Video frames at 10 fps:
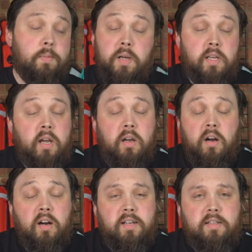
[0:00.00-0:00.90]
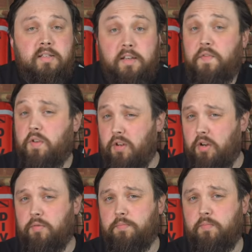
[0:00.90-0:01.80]
But yeah, if you
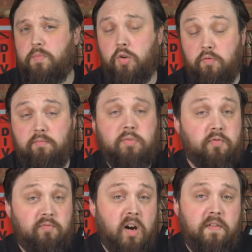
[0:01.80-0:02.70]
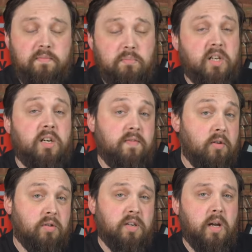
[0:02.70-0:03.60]
know your rough dive
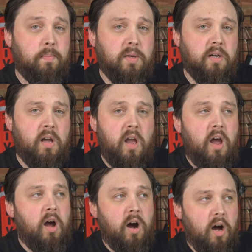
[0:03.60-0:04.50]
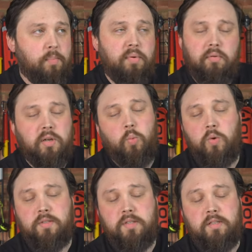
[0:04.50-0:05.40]
log number, I probably
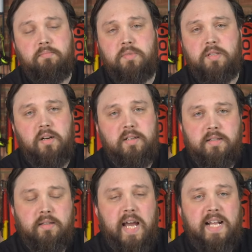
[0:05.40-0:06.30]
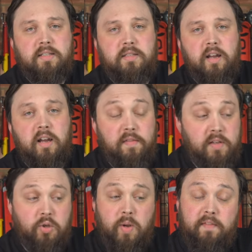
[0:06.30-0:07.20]
would just start at that. If
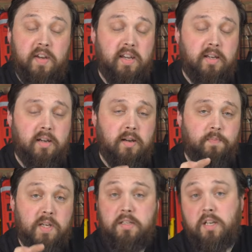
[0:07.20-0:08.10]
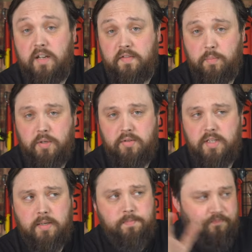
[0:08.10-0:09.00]
you do have a dive
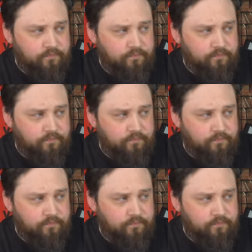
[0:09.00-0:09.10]
computer,